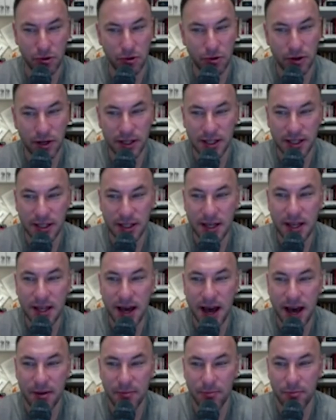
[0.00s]
could see
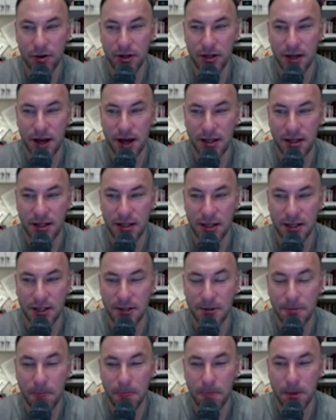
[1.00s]
that in
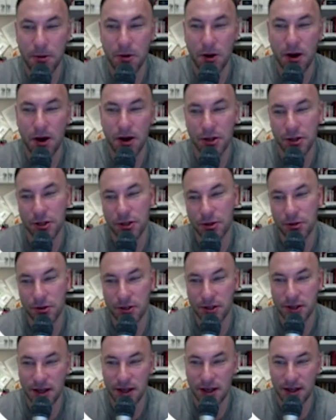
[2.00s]
pertussis. You also
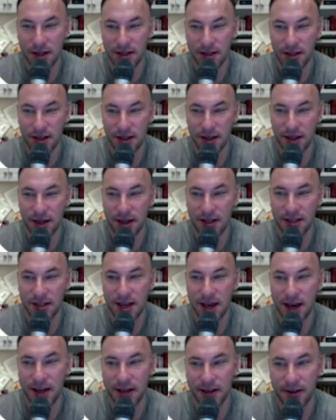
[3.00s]
see this in things
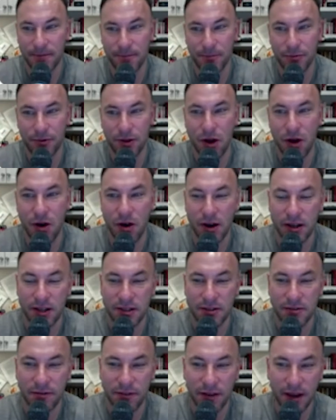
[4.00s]
like
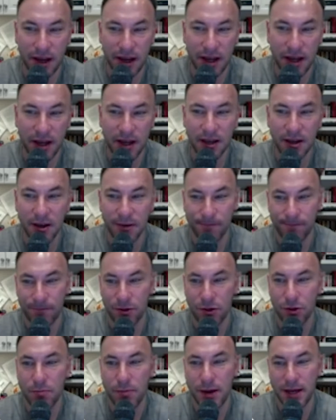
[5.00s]
RSV.
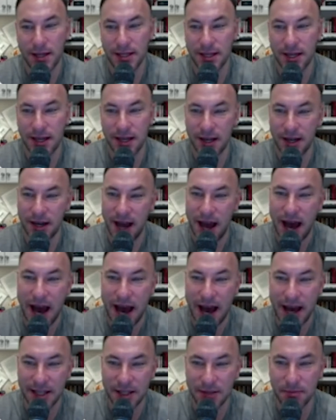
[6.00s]
You may see it in
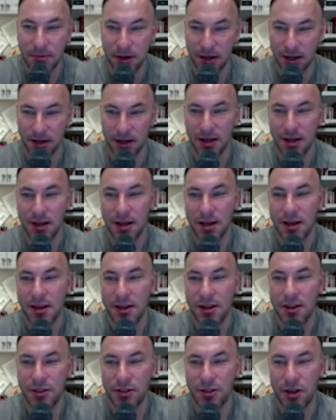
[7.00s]
asthma.
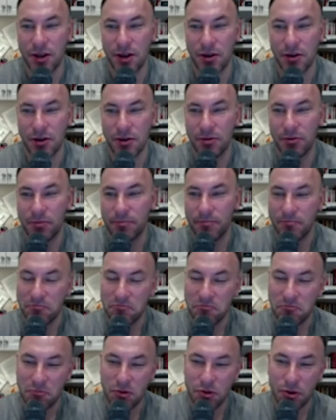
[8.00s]
So
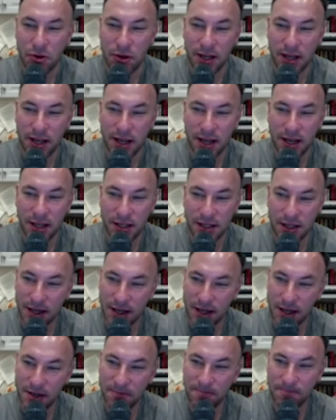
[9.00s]
you could
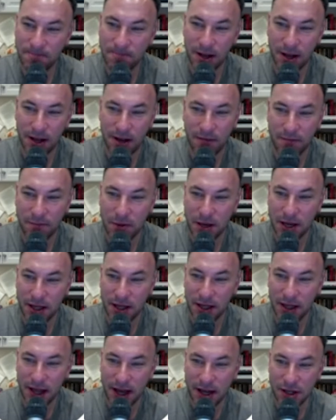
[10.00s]
easily kind of be
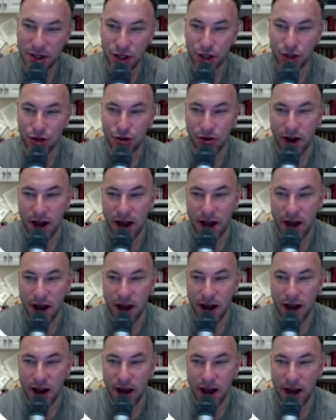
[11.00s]
led astray.
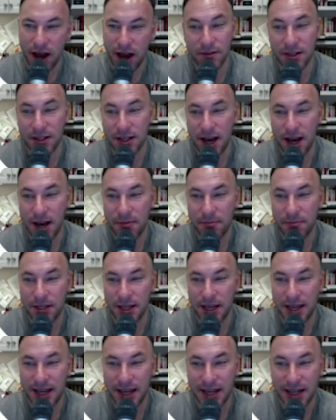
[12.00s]
And
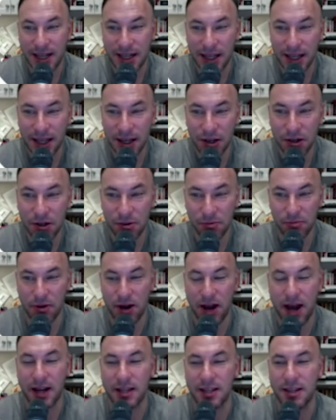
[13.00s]
oftentimes in clinical
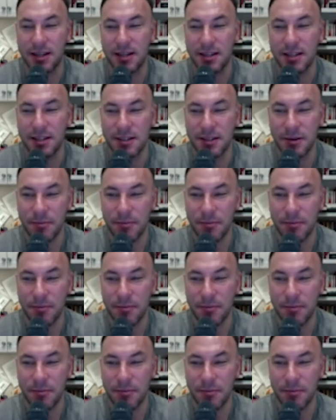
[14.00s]
practice,